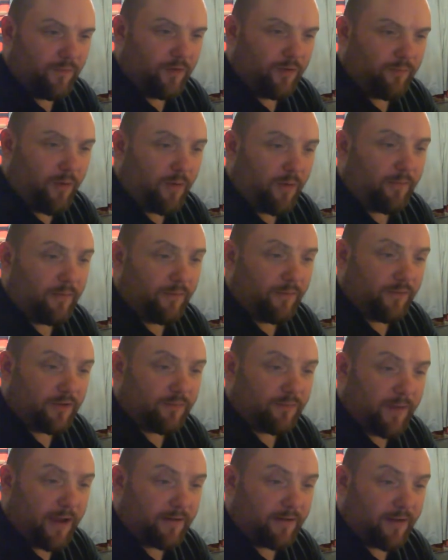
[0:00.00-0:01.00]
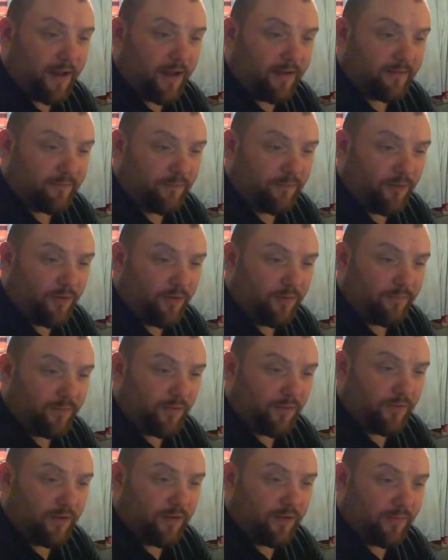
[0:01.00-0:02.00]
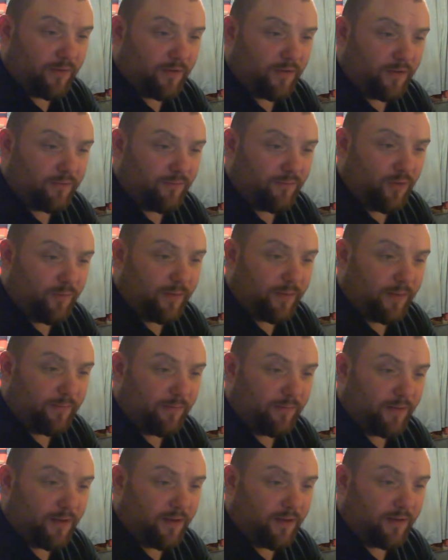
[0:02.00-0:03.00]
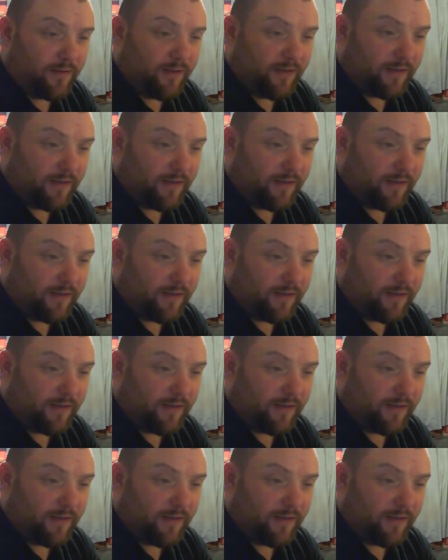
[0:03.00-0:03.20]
We probably respect arms more, purely because more people are